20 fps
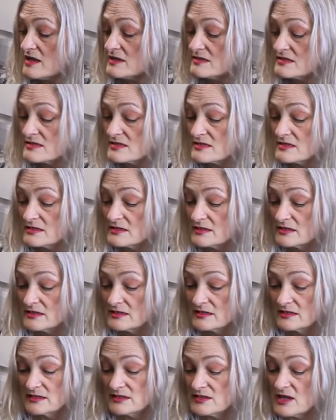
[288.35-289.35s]
moment.
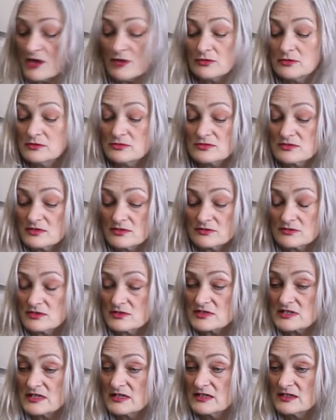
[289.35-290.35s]
Neil knows
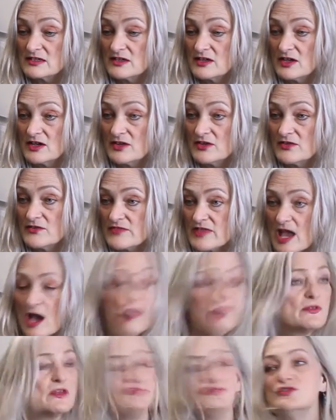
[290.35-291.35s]
that I don't mean it,
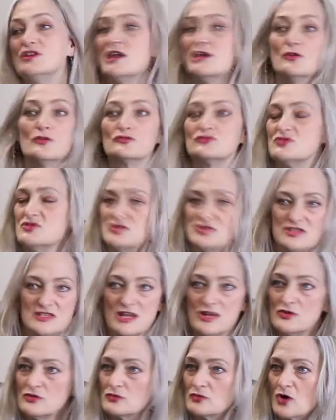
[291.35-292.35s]
of course.
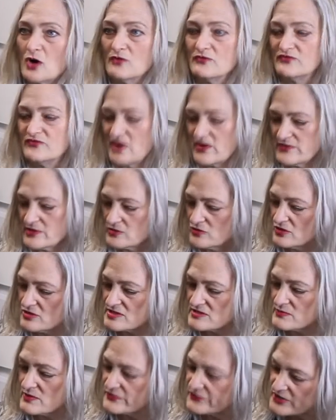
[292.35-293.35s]
Neil got very
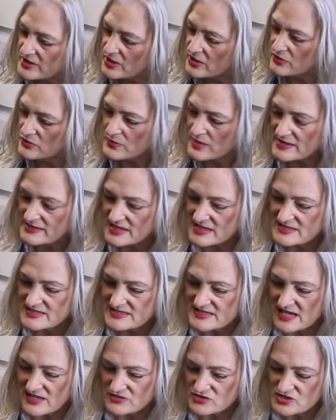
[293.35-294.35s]
cross with you, and he's
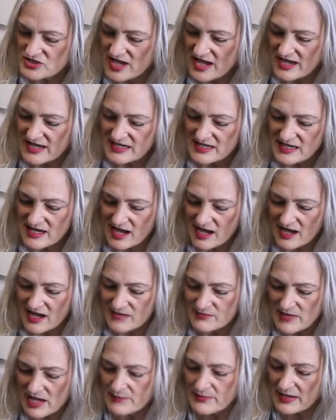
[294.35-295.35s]
such a
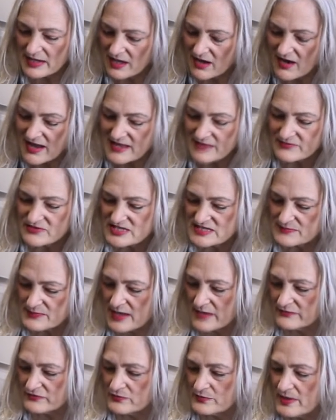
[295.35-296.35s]
polite and
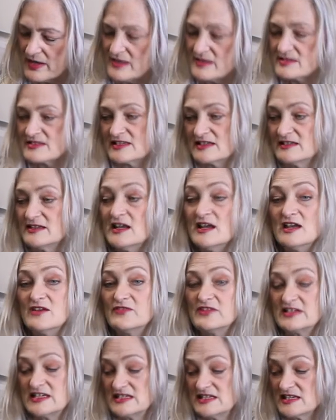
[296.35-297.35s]
respectful person
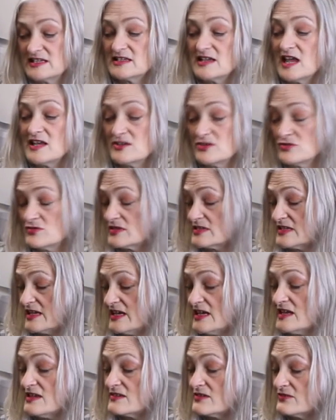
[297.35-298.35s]
that he didn't let you
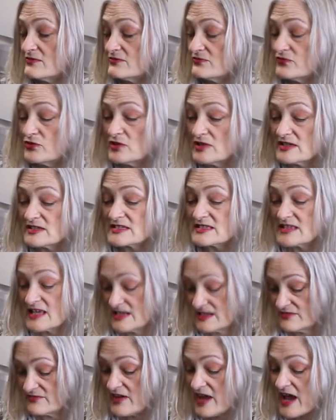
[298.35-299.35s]
see the full
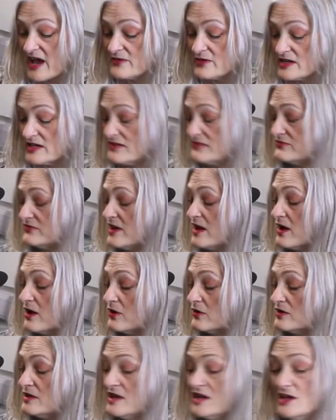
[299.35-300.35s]
extent of how he
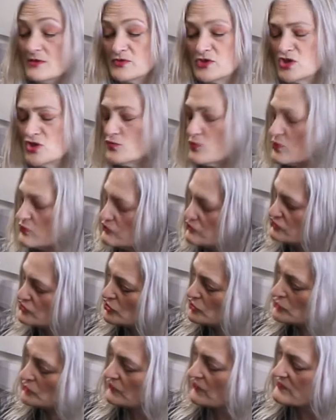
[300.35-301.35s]
felt. You were
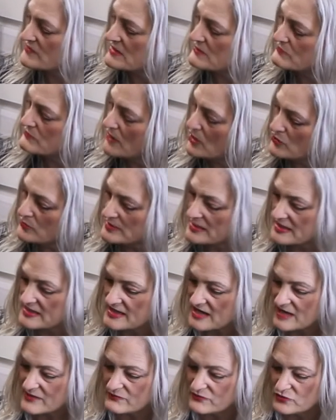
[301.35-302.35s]
rude from the moment he
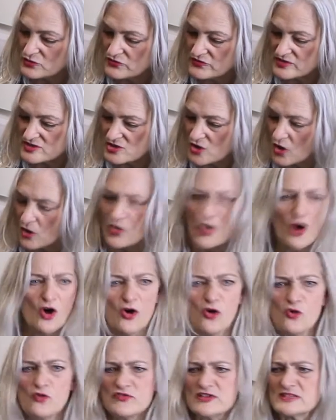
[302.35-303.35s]
came through the door.
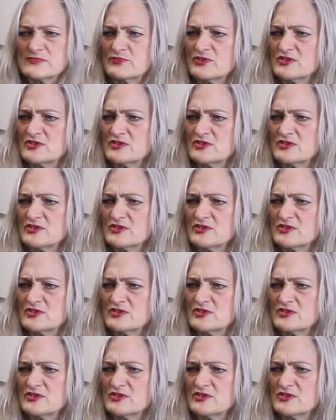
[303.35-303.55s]
All this